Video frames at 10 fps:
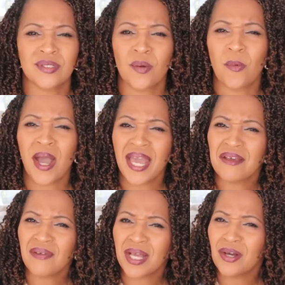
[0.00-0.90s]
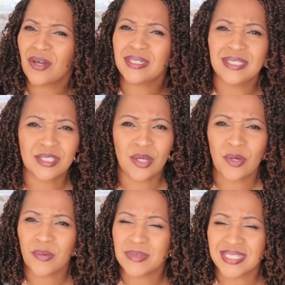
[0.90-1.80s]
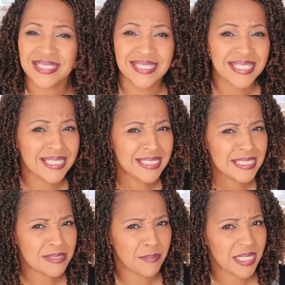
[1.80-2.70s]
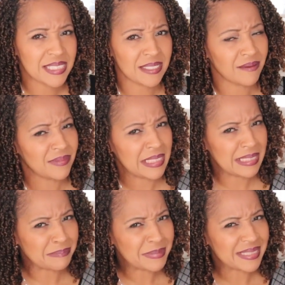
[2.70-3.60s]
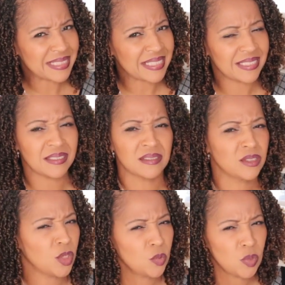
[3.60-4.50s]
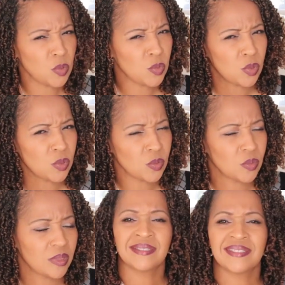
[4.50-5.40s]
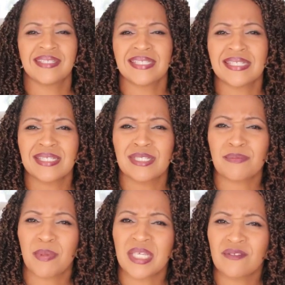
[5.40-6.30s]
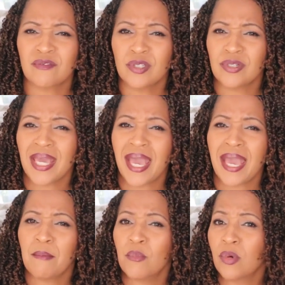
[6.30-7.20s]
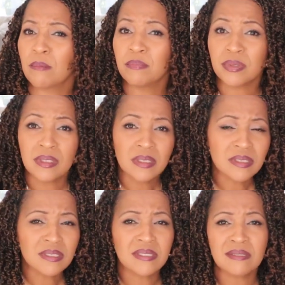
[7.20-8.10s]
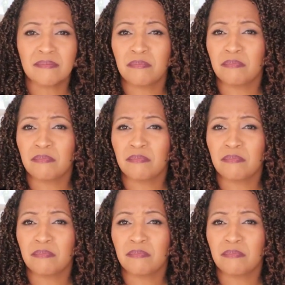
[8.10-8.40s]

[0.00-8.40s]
So why have I gone into homes and seen this space left empty? No, no, no. This is a space for you to add more books,